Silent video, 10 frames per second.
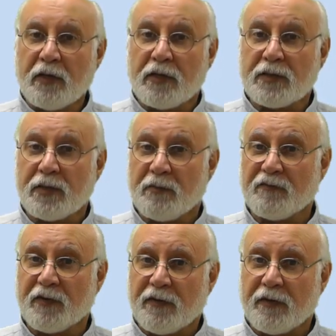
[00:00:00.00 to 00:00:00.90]
some
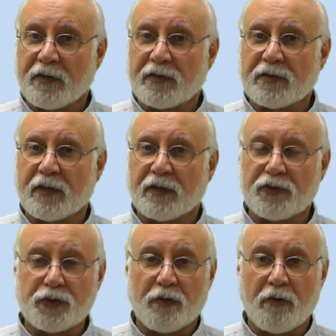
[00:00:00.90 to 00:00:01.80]
of the things
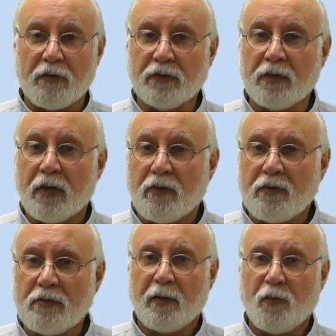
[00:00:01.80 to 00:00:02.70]
that you all
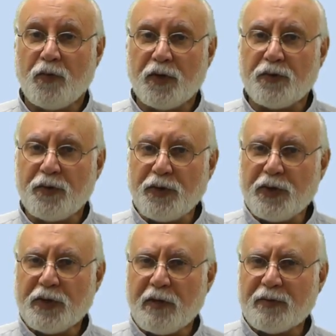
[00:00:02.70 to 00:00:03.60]
know. We are going
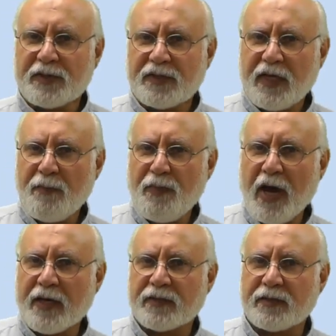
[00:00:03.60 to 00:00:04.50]
to go step
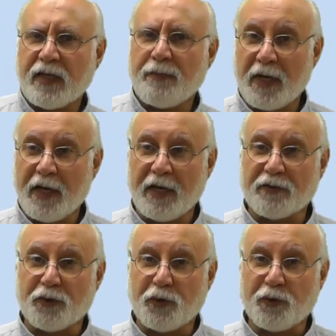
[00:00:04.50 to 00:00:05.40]
by step
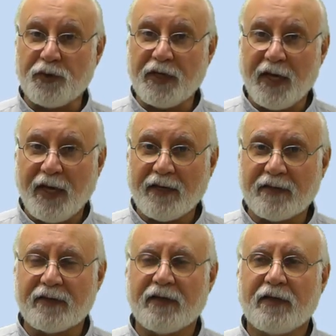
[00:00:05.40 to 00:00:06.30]
and
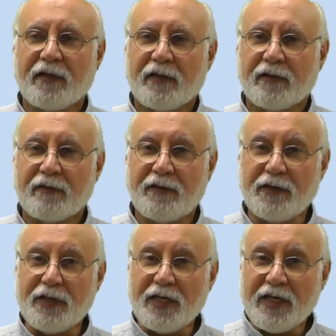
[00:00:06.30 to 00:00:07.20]
create the
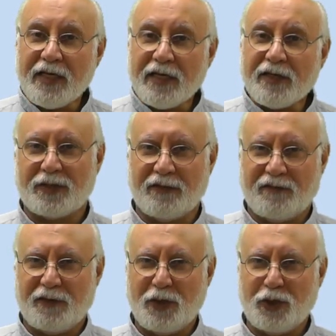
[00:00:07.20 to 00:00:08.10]
need
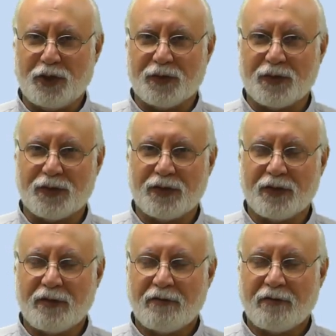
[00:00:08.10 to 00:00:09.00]
definitions.
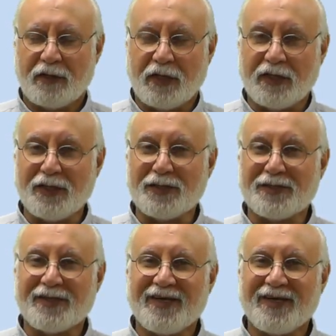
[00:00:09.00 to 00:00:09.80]
It is